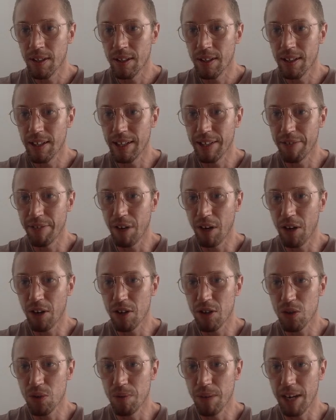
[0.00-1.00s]
Leave for
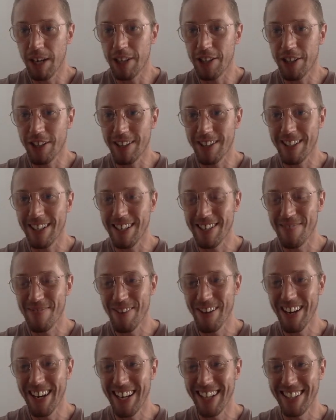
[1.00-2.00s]
Arsenal manager, says
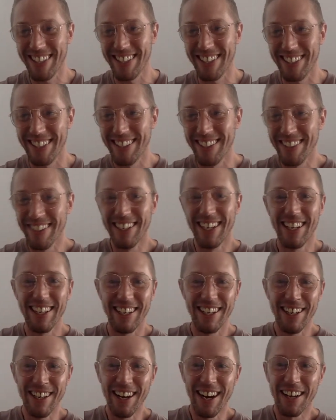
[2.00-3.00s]
Brandon.
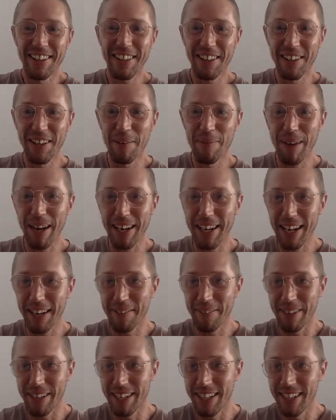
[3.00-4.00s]
Don't know about
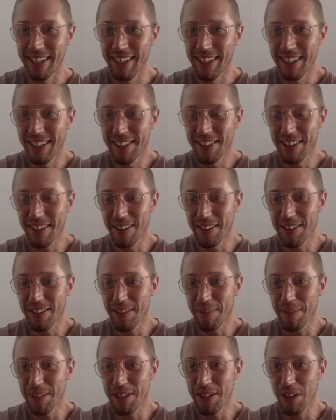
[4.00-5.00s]
that, mate. So
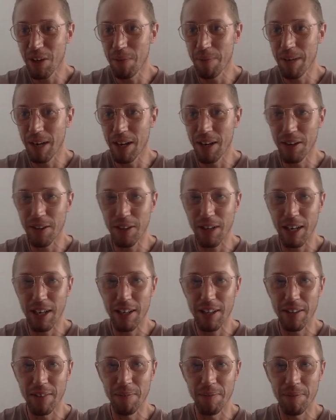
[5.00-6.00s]
somebody told me I look
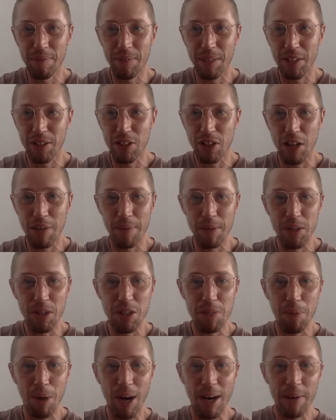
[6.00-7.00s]
like a German
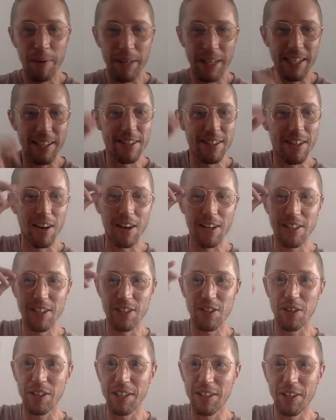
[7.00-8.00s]
spy with these
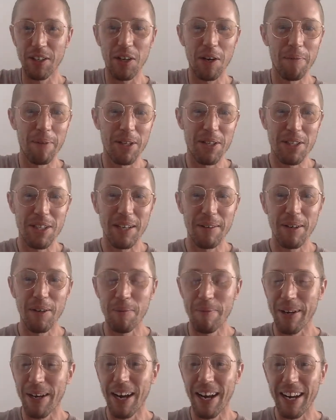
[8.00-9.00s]
glasses on in the comments a
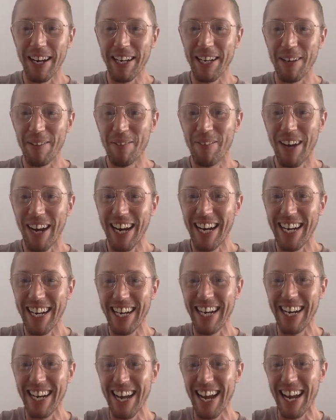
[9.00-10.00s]
little bit earlier,
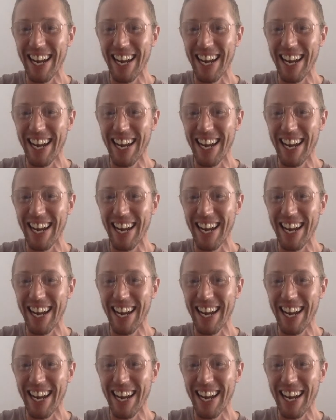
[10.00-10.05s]
mate.